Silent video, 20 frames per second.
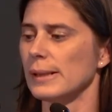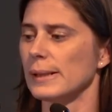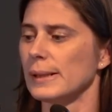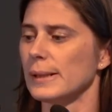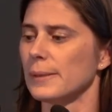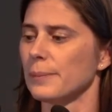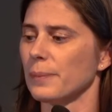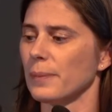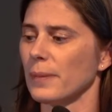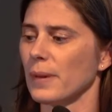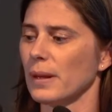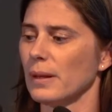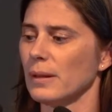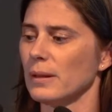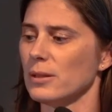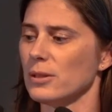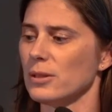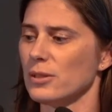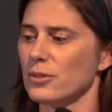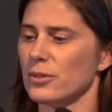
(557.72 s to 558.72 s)
Um, in
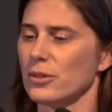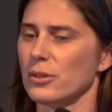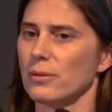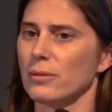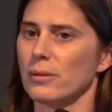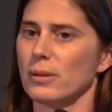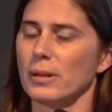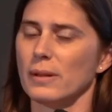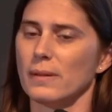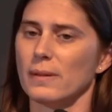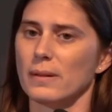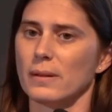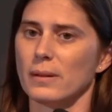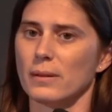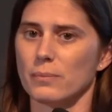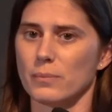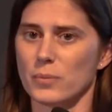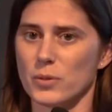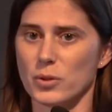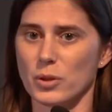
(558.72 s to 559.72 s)
addition, in the
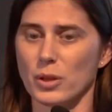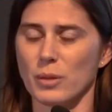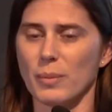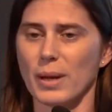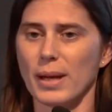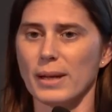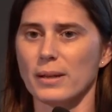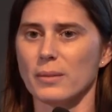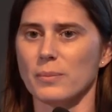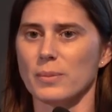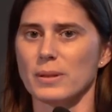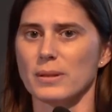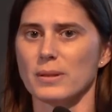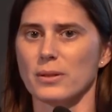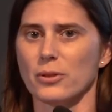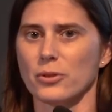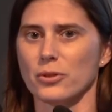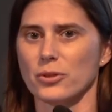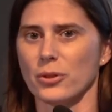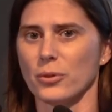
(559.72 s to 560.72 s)
Sudimangabes
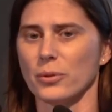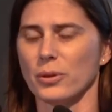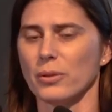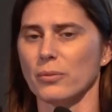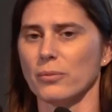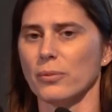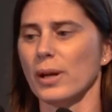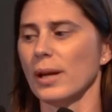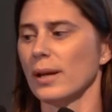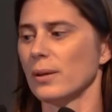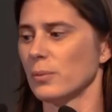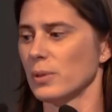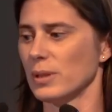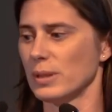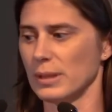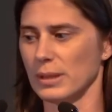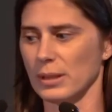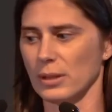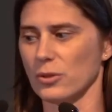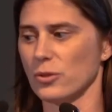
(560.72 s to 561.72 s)
that are shown in red, we
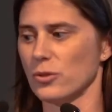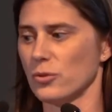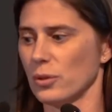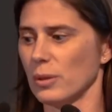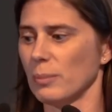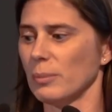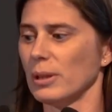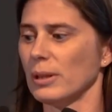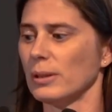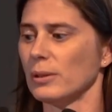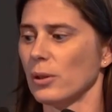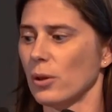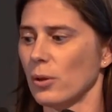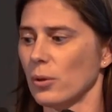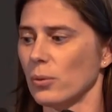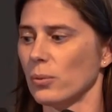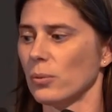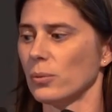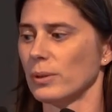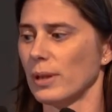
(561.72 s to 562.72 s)
see extremely
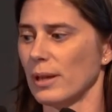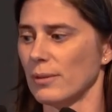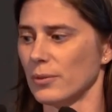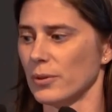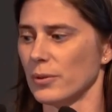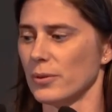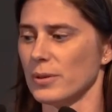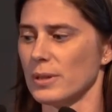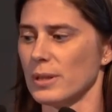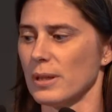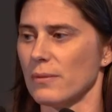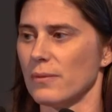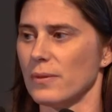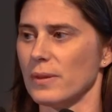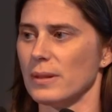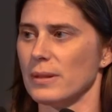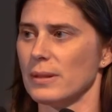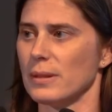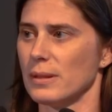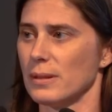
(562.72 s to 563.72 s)
low levels of
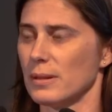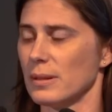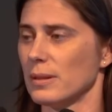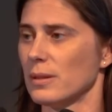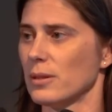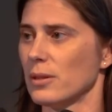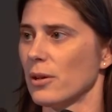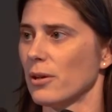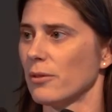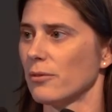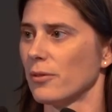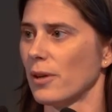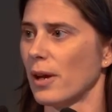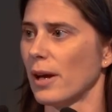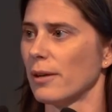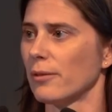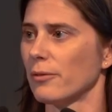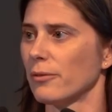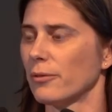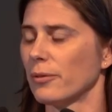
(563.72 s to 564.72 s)
this C C R
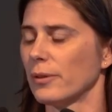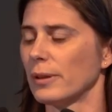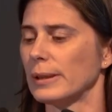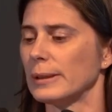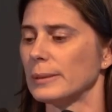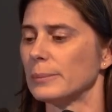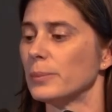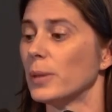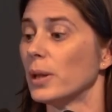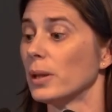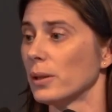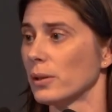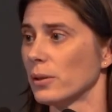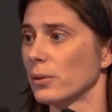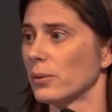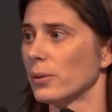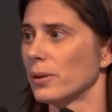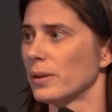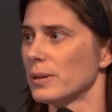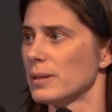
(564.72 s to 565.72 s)
five uh,
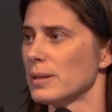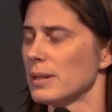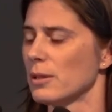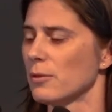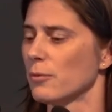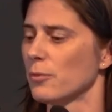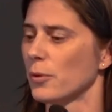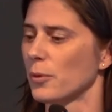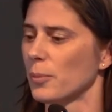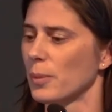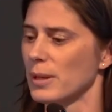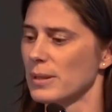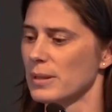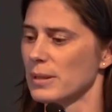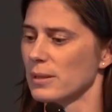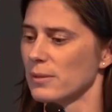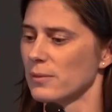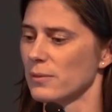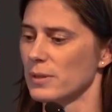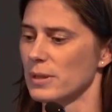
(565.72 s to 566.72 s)
molecule on the C D four
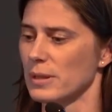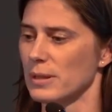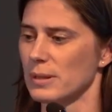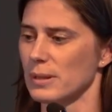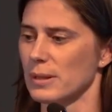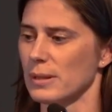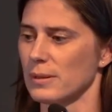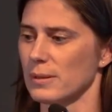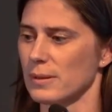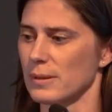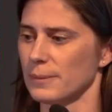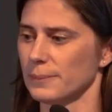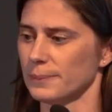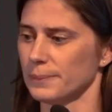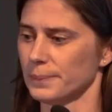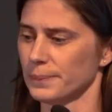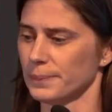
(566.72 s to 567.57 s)
positive T cells.